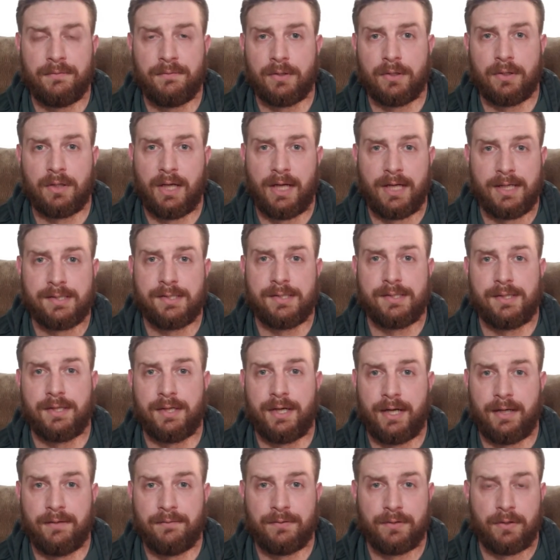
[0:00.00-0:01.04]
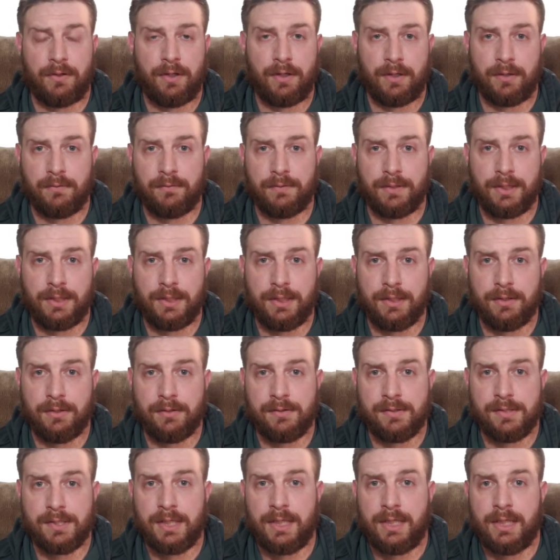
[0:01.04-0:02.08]
classes that I've taught over the
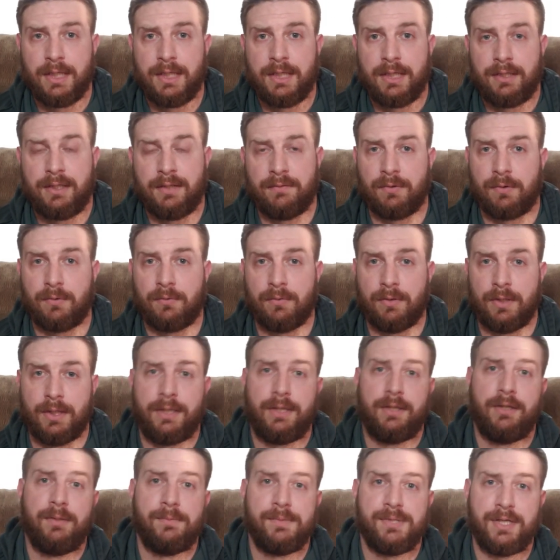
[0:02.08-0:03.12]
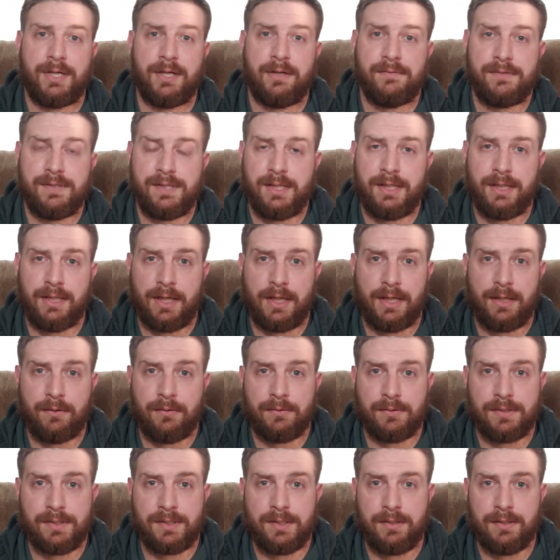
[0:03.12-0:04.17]
years, different curriculums that I've seen. I
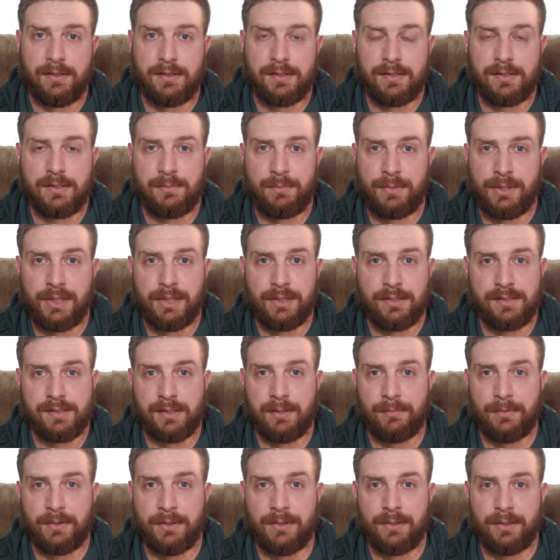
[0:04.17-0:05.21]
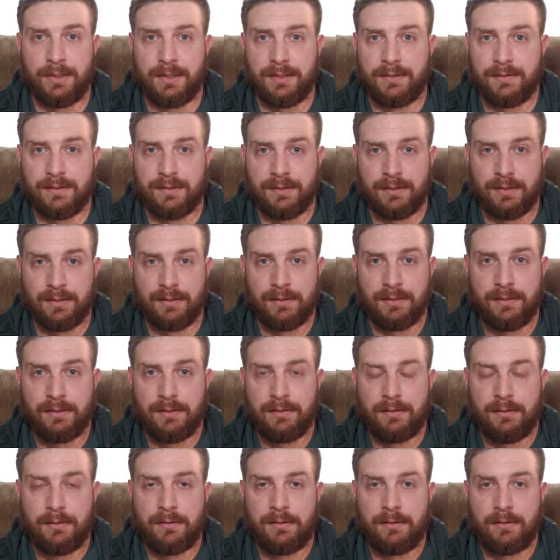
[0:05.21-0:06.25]
don't see this as being something that
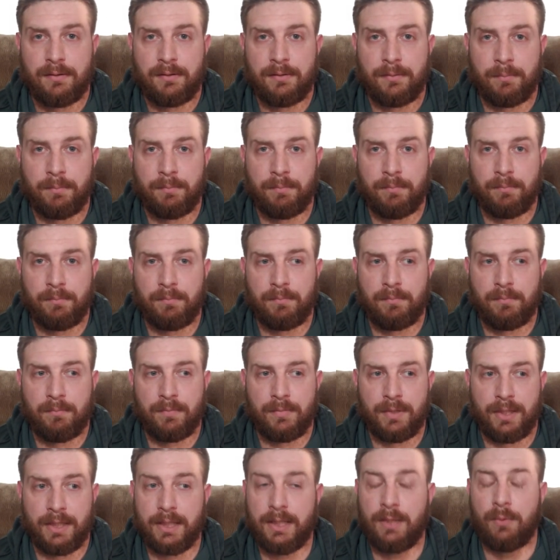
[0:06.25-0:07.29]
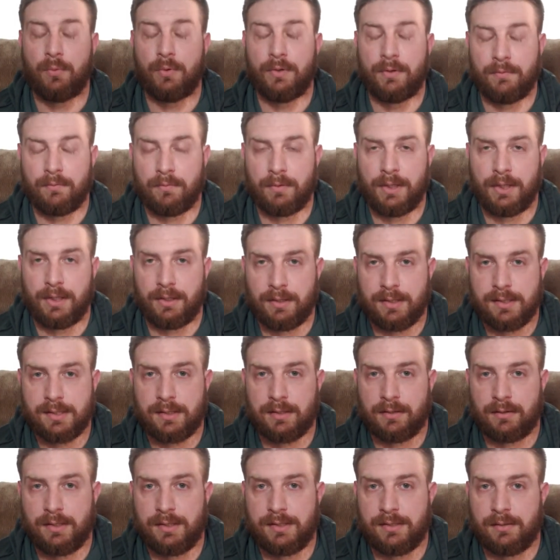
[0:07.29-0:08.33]
anyone
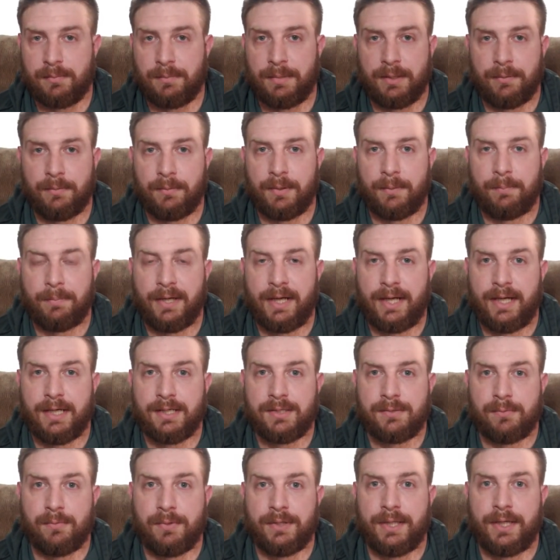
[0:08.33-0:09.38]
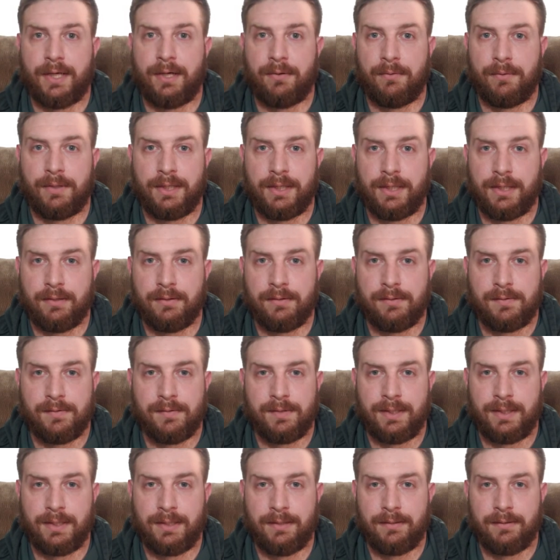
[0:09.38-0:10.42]
realistically is going to be able to pass without
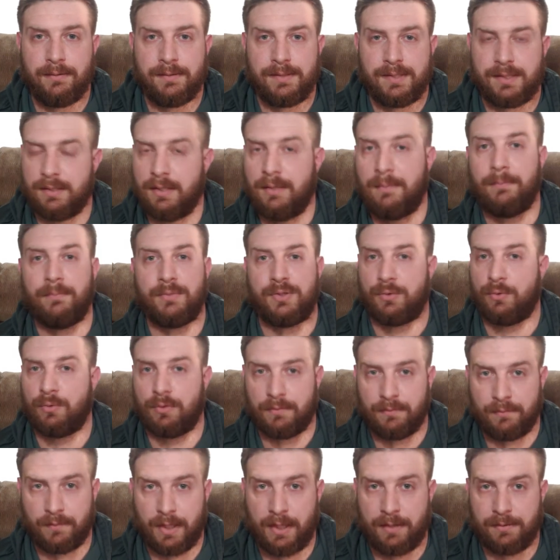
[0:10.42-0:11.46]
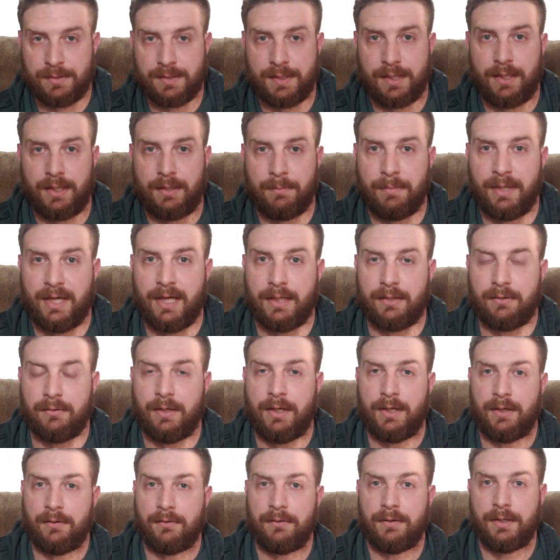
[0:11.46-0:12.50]
some sort of outside
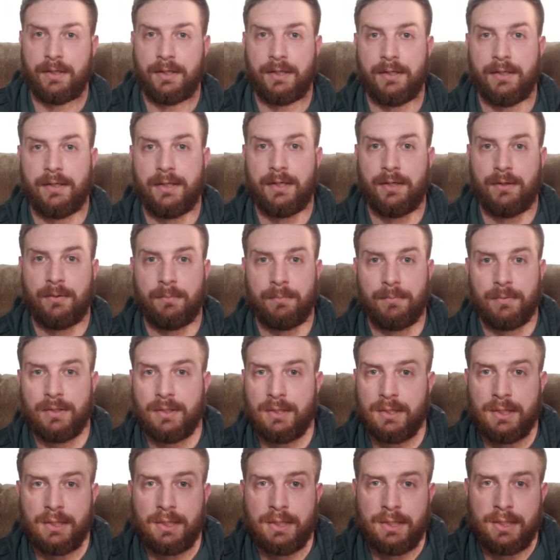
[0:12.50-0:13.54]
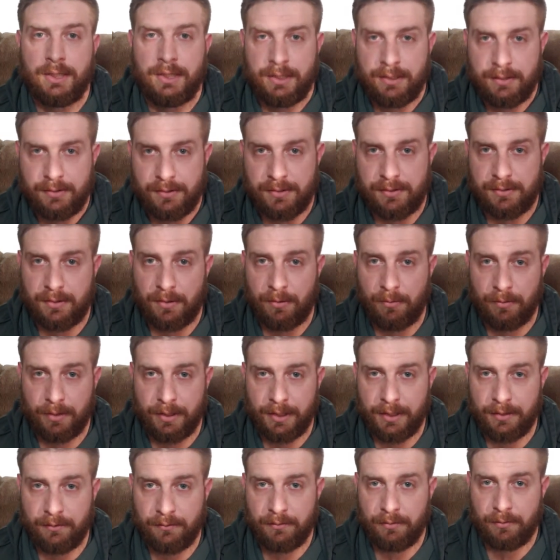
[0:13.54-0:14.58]
background help just going
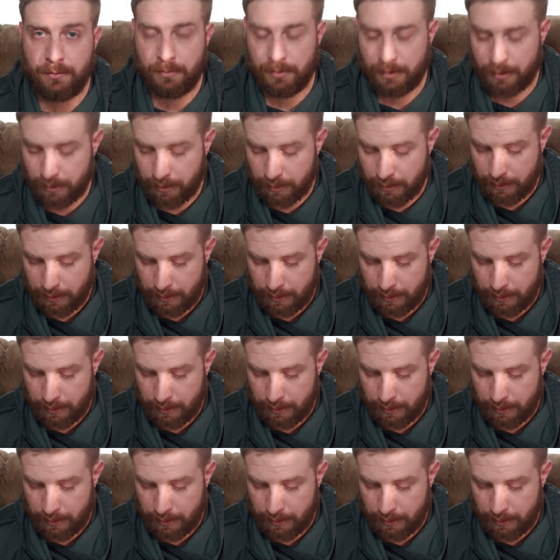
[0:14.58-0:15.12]
into it.